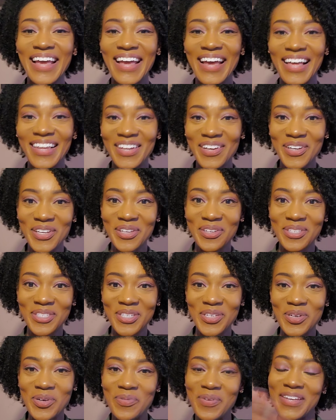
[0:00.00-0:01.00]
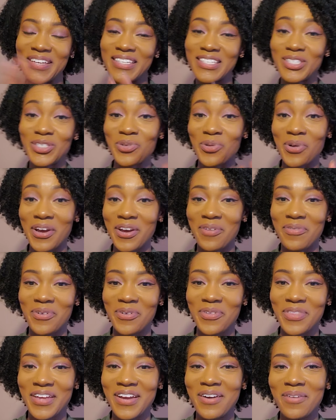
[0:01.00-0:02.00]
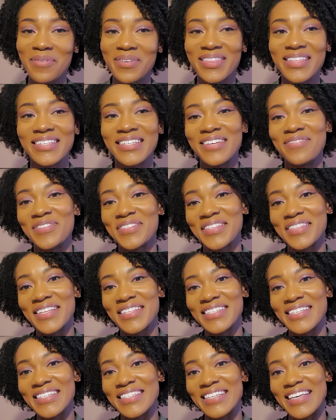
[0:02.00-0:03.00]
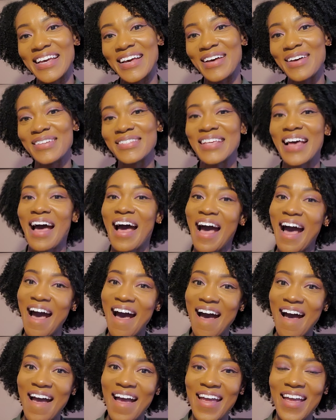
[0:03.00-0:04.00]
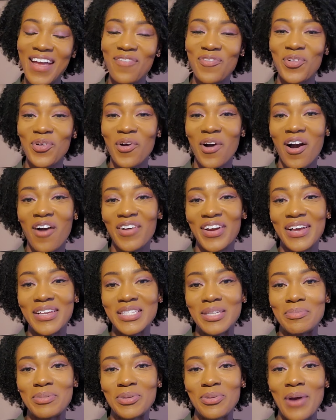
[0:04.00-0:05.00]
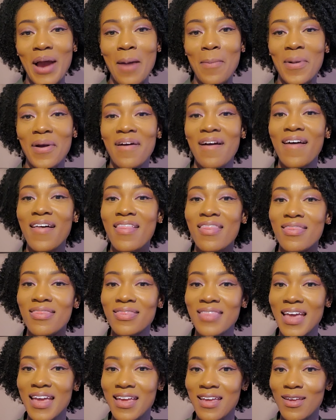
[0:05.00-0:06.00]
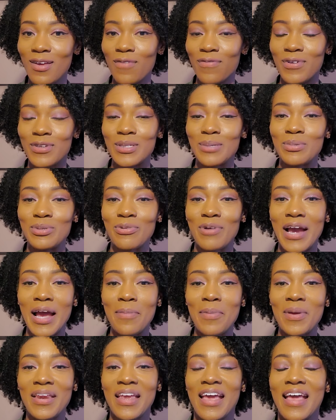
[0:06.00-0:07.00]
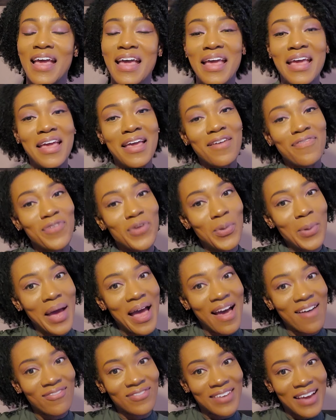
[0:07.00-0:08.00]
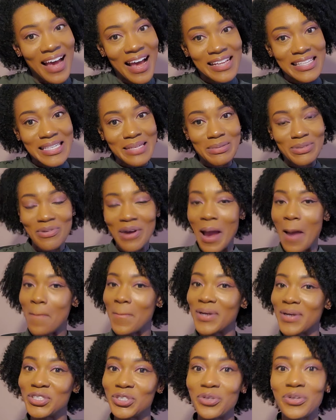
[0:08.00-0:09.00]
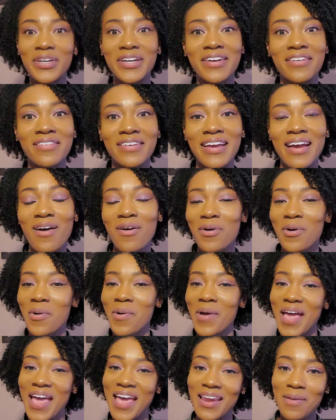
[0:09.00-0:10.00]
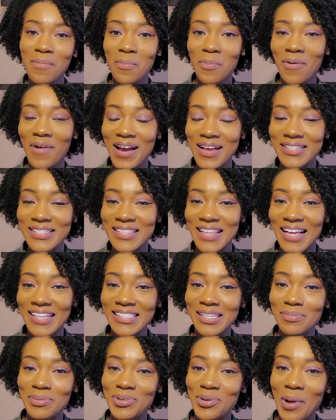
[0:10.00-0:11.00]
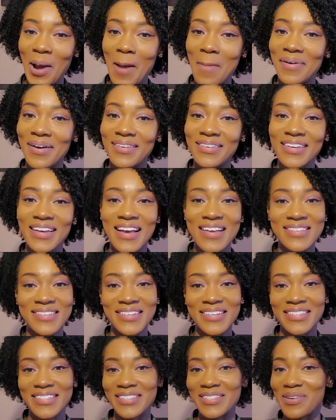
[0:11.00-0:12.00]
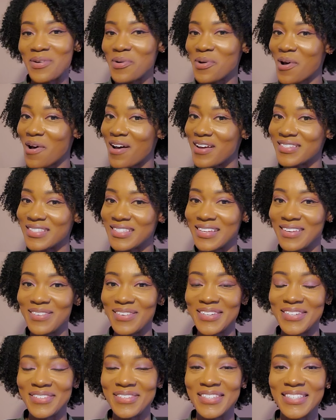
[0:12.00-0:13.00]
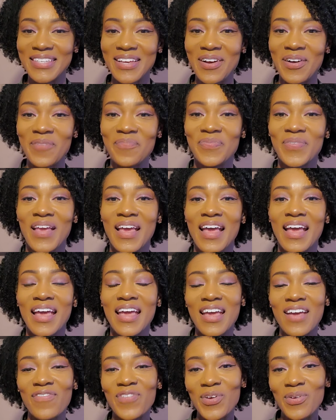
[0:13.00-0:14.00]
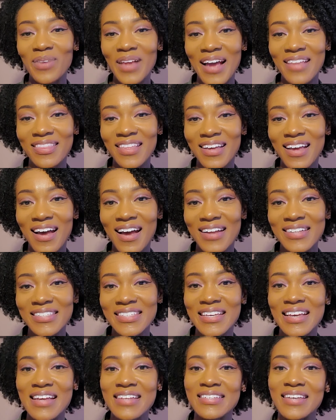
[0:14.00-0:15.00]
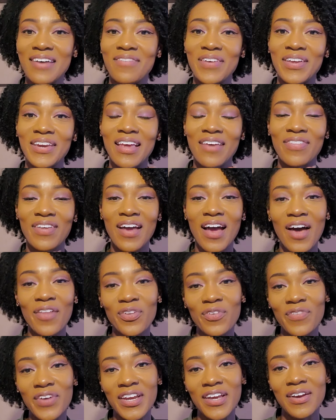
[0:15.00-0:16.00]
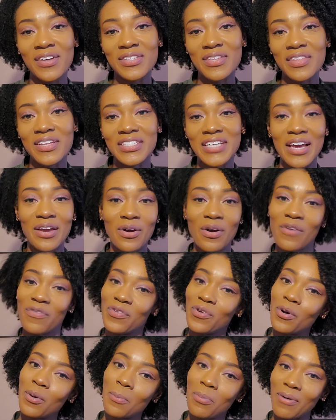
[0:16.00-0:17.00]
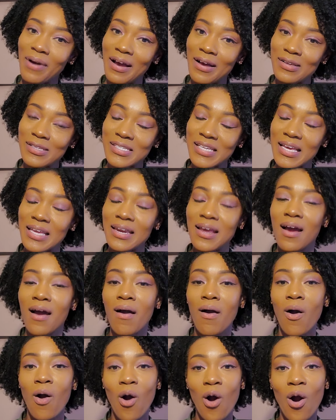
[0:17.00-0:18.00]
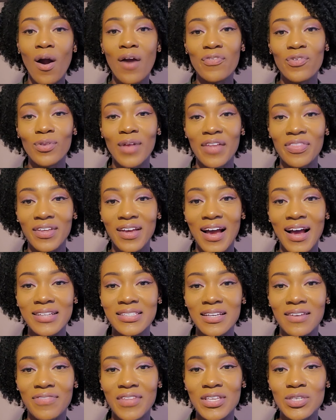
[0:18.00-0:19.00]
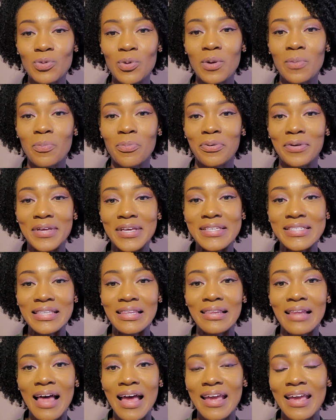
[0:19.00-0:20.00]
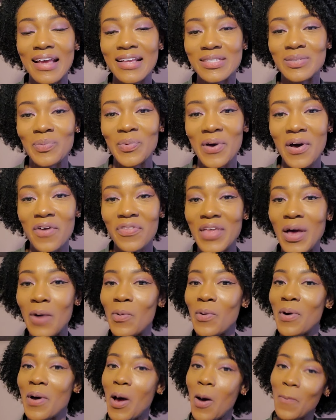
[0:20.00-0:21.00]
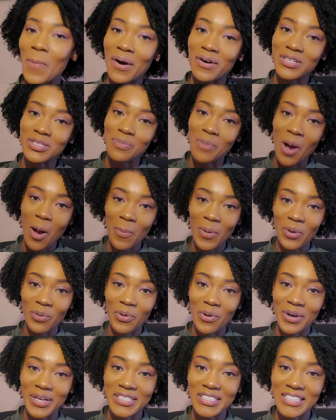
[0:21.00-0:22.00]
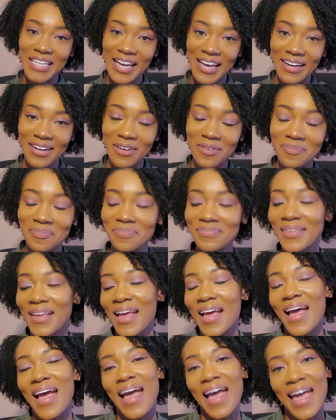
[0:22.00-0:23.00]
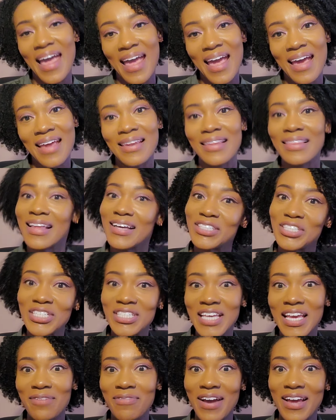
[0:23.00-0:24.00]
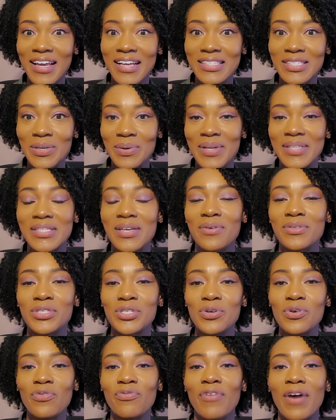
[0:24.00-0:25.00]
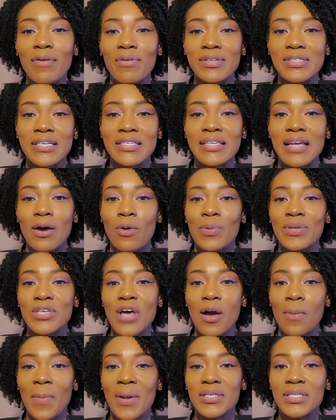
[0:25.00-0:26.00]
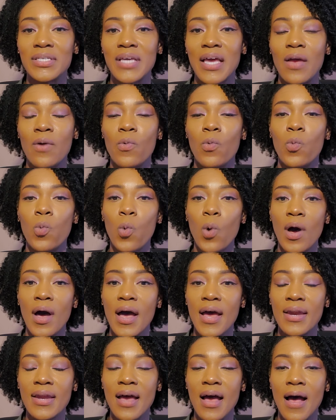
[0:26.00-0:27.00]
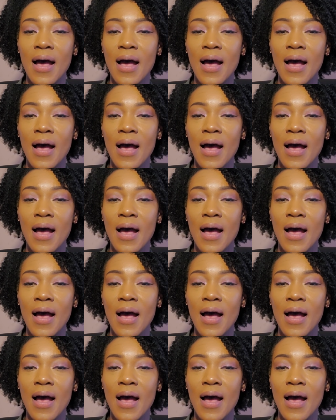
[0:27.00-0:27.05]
Hello YouTube, it is Toya Ruth here with the Divas and the Details. Hi, if you're already a subscriber, thank you for subscribing. If you have not subscribed but you're here now, go ahead and press that subscribe button because it is no cost to you to do so. If you like the content of any of the other videos on the channel, if you're browsing, or if you like the content of this one, please like as well. That will help our small but growing channel. And let's just get right into it. So 2 fragrances that I'll be talking about today. One